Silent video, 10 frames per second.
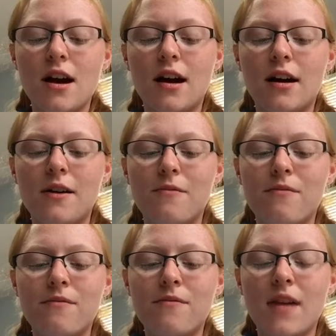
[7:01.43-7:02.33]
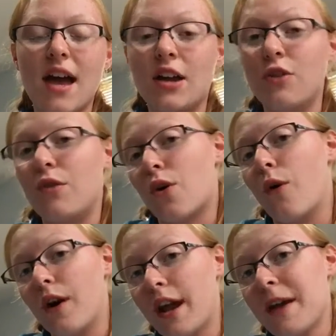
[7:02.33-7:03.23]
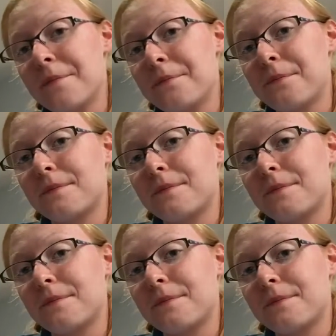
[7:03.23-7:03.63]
and you record it,